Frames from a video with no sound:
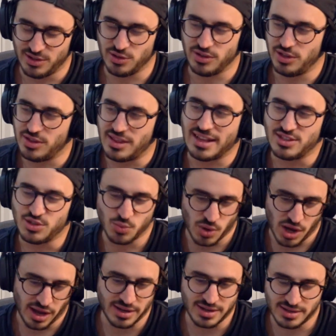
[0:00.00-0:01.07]
You're there to
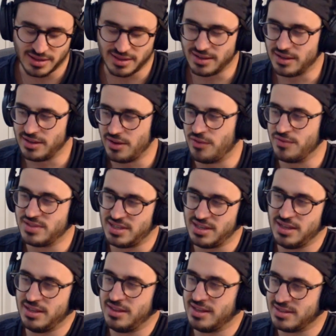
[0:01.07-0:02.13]
work.
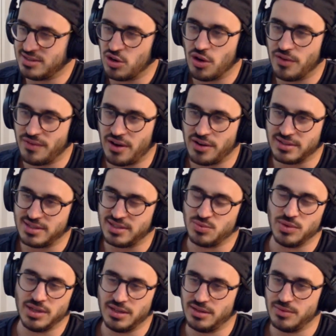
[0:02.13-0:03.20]
Obviously, there's a lot of
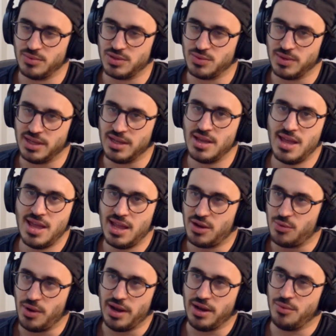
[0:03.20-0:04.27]
artists which we
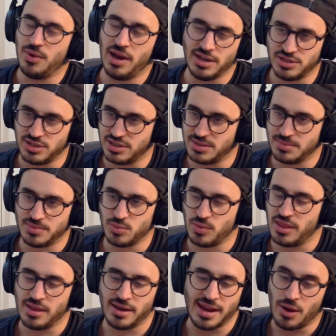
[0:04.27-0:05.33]
created relationships
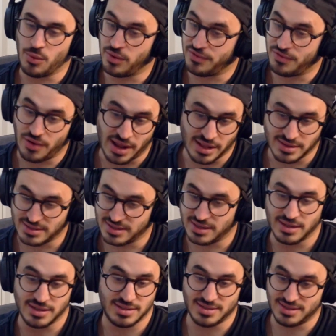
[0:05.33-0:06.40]
with, and now we're friends,
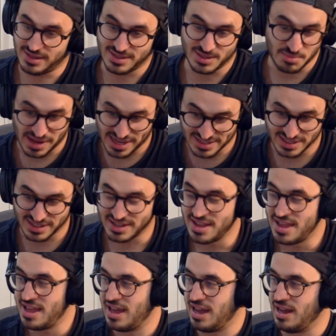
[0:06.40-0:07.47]
and it's amazing.
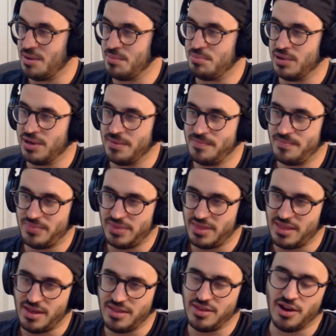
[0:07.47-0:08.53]
But
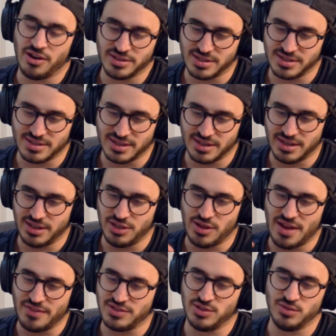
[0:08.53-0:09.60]
they're the artists, and
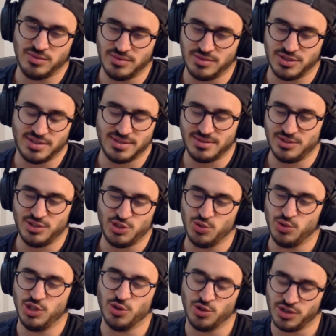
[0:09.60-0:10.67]
you have to just
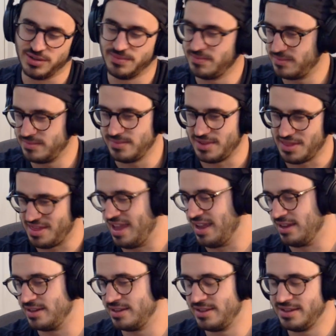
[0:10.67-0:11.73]
do your thing.